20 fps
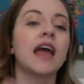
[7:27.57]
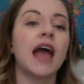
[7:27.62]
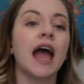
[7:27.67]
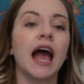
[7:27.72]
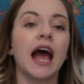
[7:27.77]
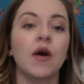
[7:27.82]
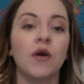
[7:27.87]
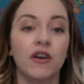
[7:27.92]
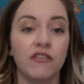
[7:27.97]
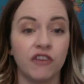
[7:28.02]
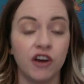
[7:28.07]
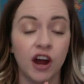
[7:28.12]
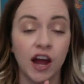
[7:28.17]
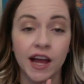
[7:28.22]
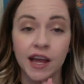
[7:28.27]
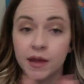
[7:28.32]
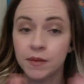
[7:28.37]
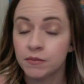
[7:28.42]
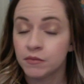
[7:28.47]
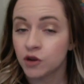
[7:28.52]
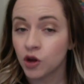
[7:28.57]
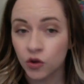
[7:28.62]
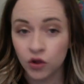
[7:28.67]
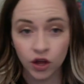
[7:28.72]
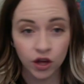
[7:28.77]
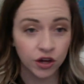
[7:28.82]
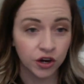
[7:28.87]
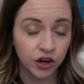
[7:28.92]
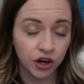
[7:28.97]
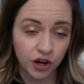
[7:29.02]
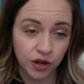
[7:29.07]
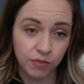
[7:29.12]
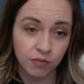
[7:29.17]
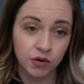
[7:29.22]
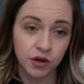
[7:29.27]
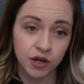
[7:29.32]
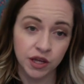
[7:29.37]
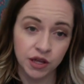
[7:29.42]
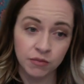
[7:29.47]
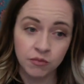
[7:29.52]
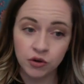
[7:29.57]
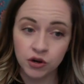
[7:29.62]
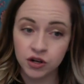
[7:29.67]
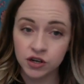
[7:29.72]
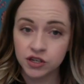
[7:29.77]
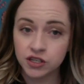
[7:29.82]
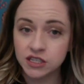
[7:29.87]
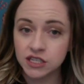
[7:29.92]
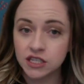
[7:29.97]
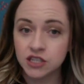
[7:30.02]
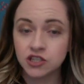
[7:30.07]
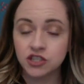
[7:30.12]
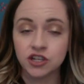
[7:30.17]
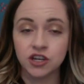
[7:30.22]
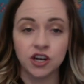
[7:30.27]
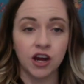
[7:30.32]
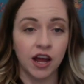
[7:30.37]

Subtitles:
However, I am no longer a brick and mortar teacher.